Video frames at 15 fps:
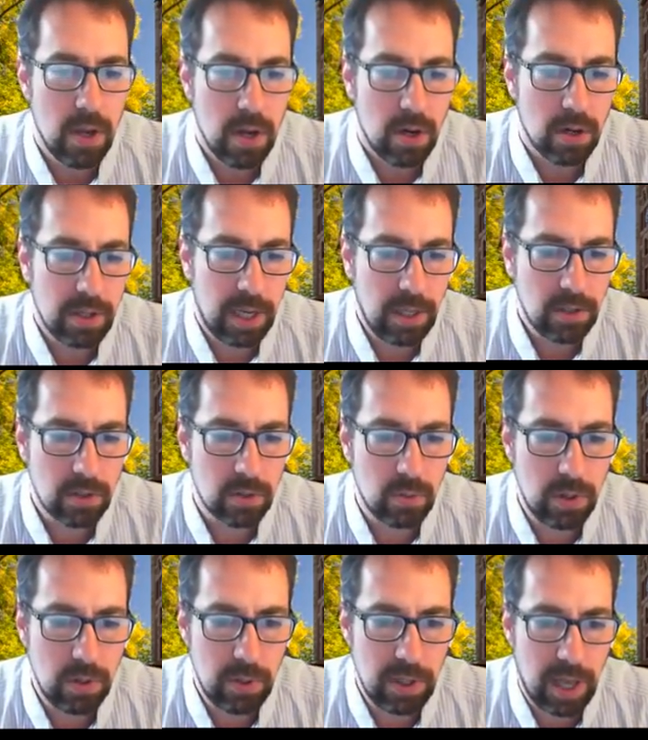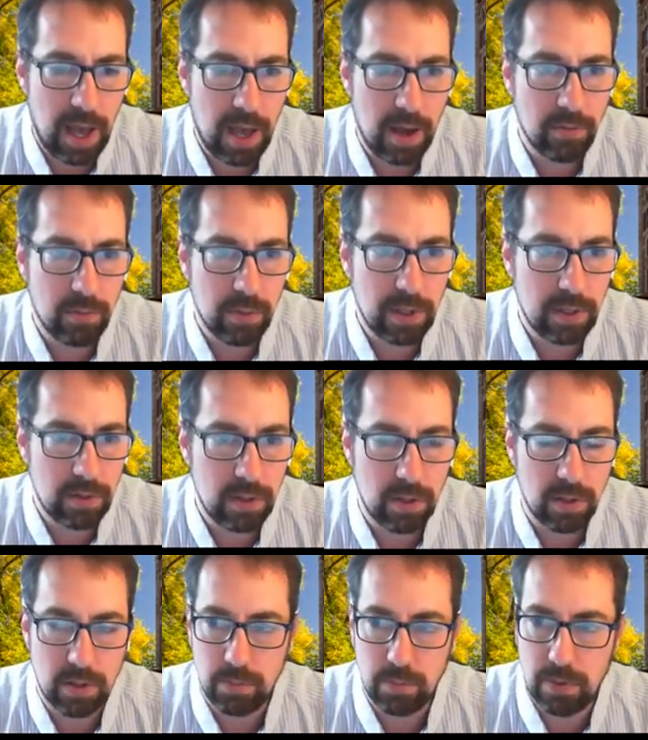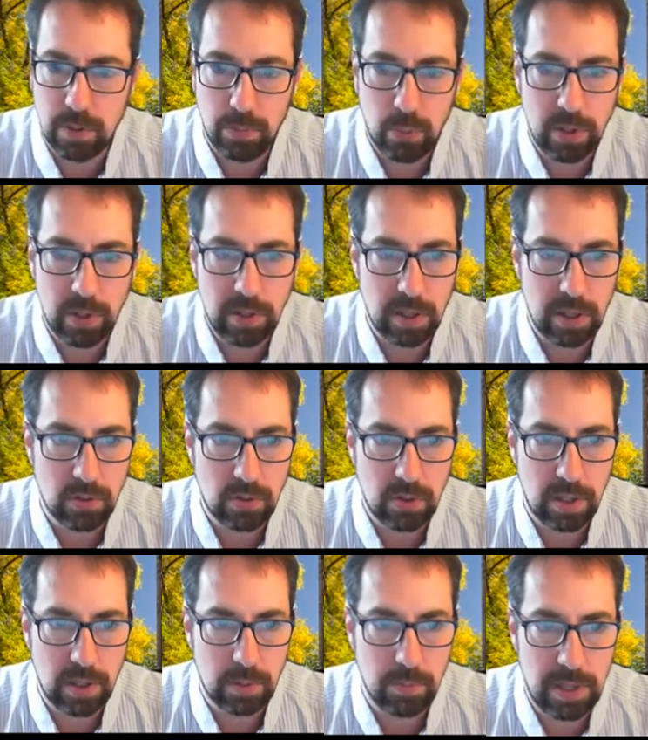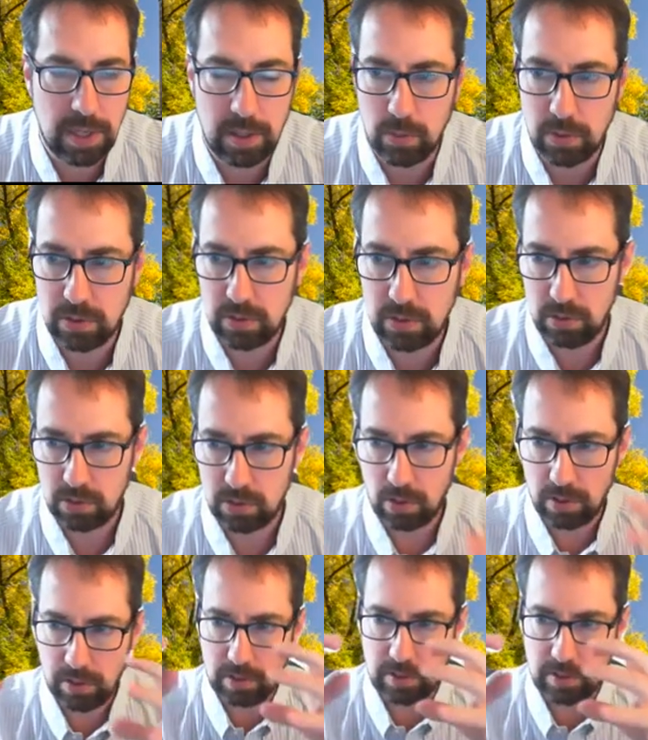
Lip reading: Okay, so what do we have? The point that I was trying to make was, you saw that